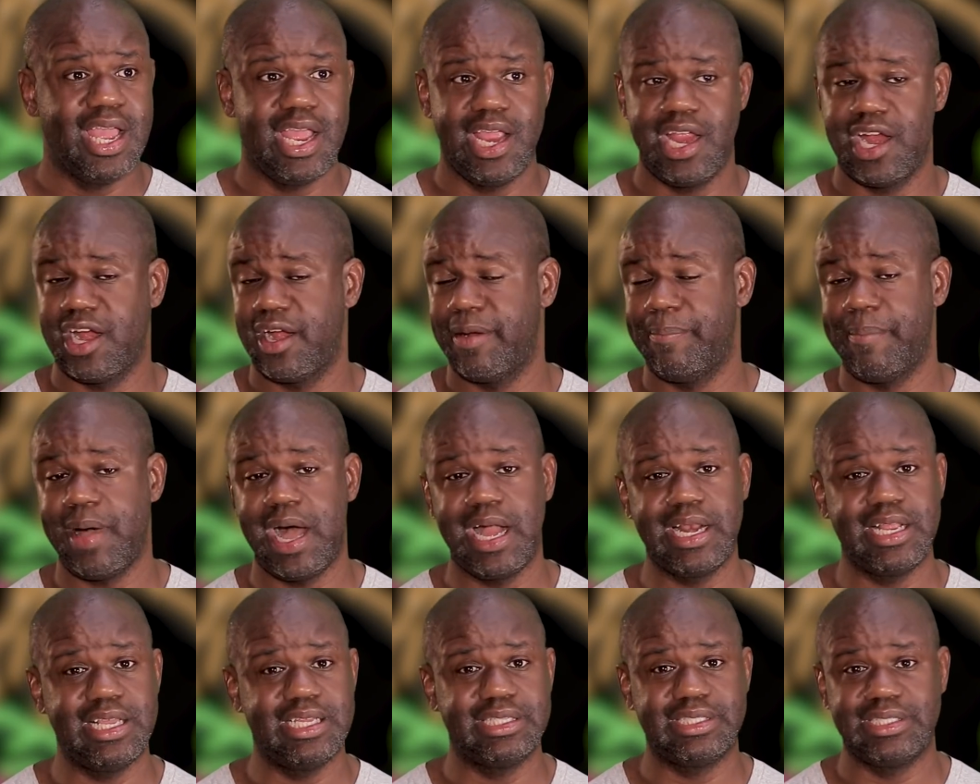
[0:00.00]

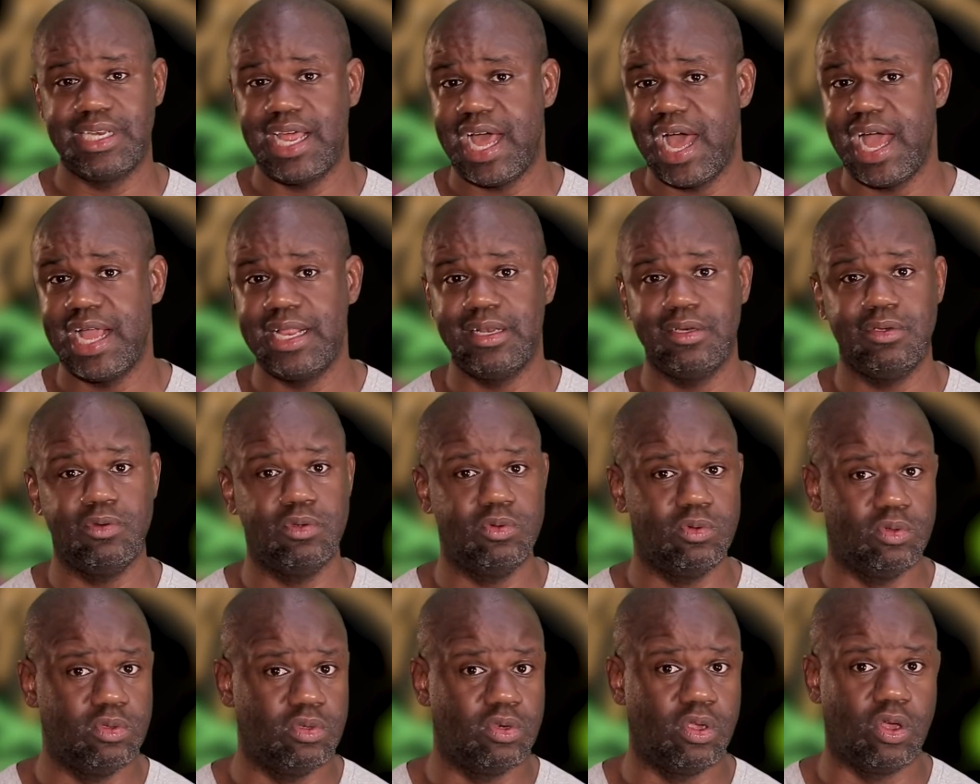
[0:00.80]
Everybody is not
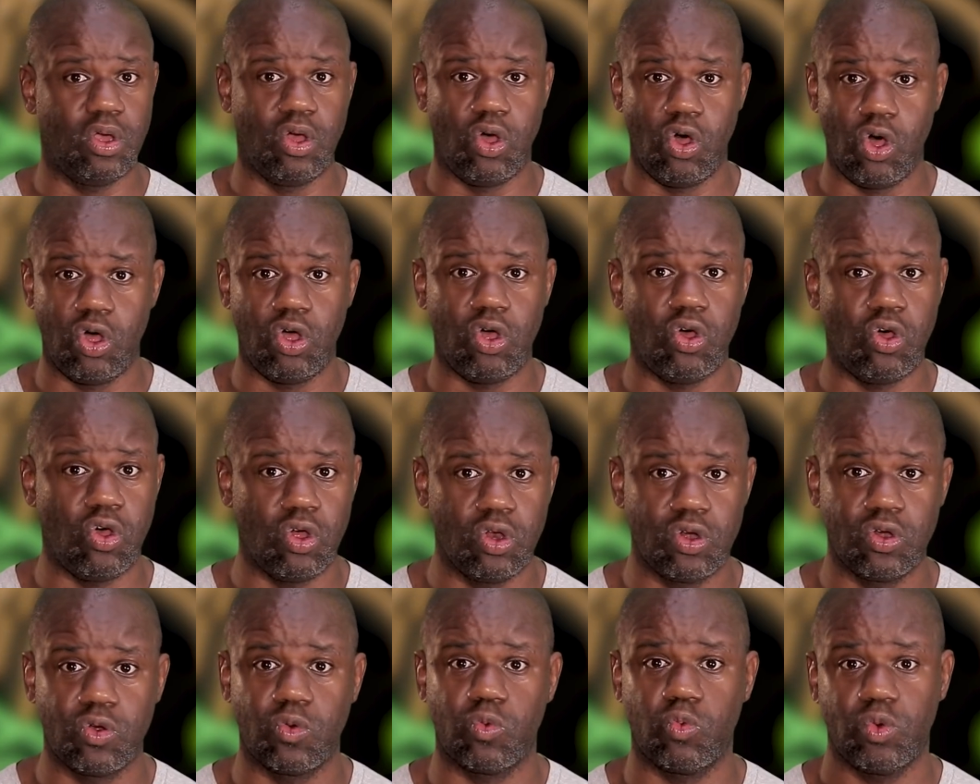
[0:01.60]

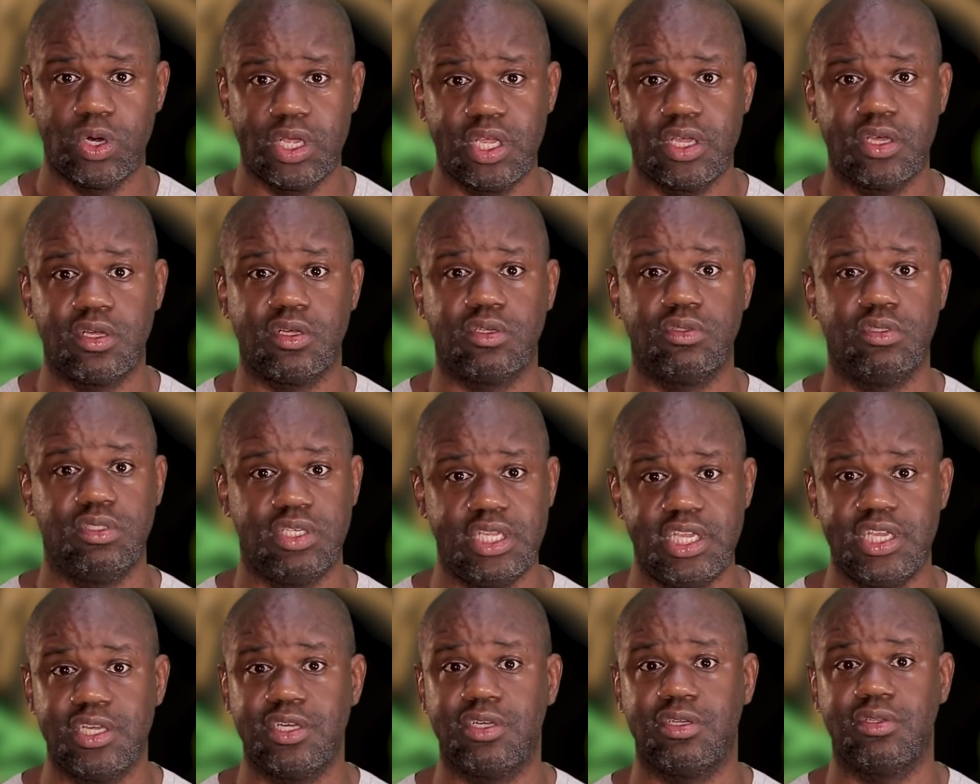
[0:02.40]
on the real
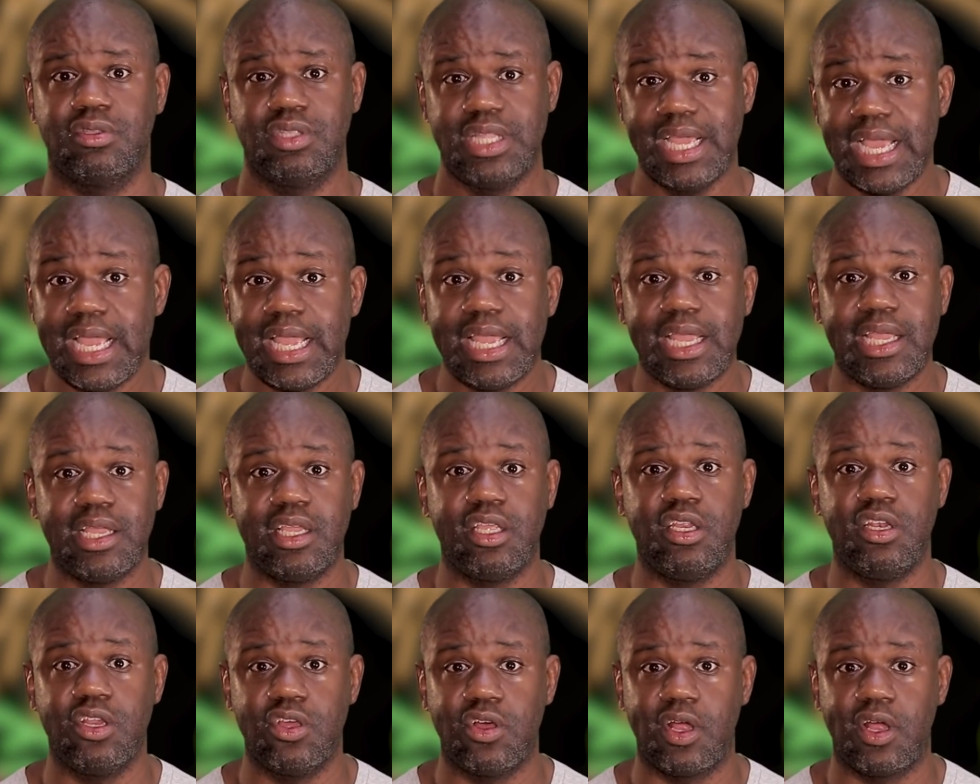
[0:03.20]
deal thing.